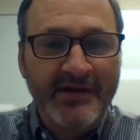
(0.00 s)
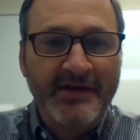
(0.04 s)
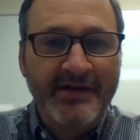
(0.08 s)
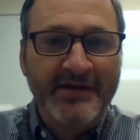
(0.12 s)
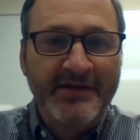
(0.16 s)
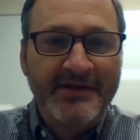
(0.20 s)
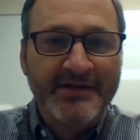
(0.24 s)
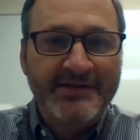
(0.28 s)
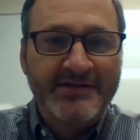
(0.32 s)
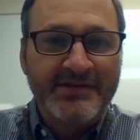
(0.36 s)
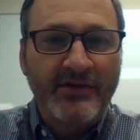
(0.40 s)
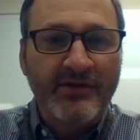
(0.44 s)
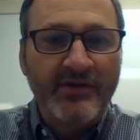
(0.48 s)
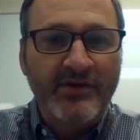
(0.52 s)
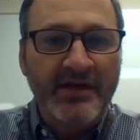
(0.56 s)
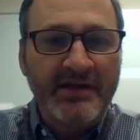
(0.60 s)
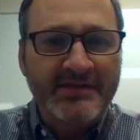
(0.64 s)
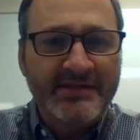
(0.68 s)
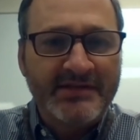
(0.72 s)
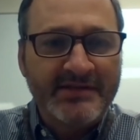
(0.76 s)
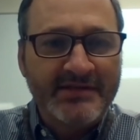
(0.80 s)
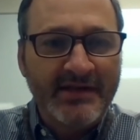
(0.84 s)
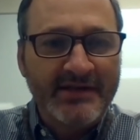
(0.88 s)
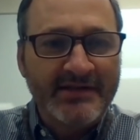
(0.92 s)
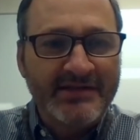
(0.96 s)
So
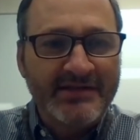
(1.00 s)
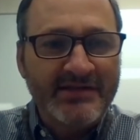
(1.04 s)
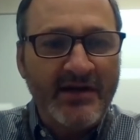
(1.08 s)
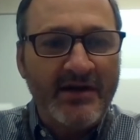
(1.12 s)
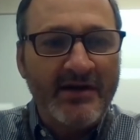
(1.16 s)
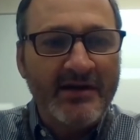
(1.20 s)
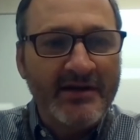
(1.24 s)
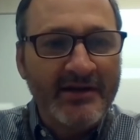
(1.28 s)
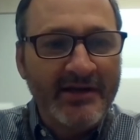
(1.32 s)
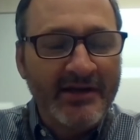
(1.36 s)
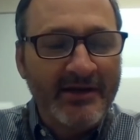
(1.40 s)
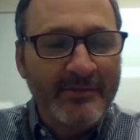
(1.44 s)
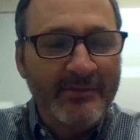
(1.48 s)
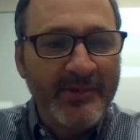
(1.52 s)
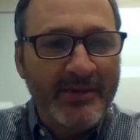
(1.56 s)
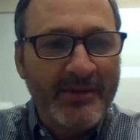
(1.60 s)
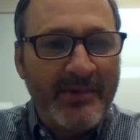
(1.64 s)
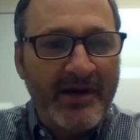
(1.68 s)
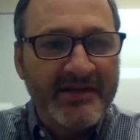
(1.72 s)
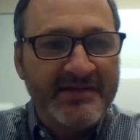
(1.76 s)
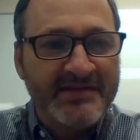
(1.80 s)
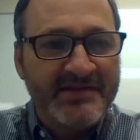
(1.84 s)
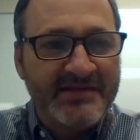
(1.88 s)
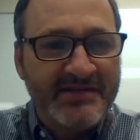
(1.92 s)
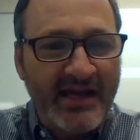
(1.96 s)
let's talk a little bit
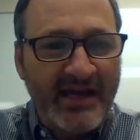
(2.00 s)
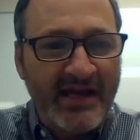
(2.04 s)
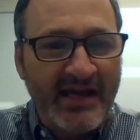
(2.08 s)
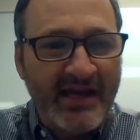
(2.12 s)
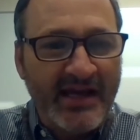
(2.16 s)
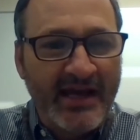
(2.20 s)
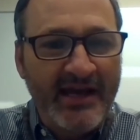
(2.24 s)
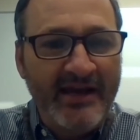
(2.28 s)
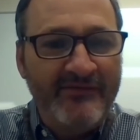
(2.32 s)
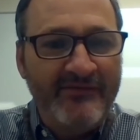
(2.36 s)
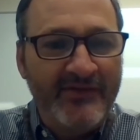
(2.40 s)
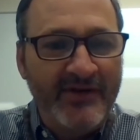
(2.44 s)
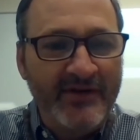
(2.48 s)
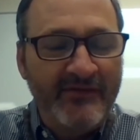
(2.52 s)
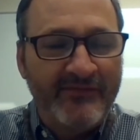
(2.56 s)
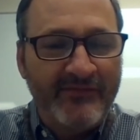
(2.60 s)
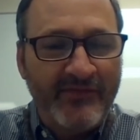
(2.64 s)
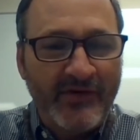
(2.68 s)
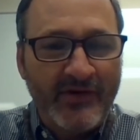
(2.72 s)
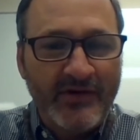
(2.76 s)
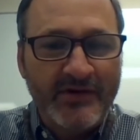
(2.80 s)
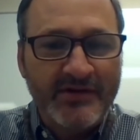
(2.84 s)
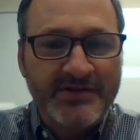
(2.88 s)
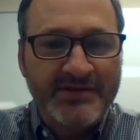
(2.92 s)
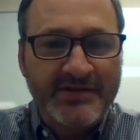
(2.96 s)
about safety
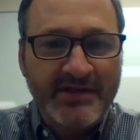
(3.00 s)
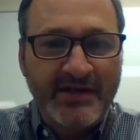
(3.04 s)
first.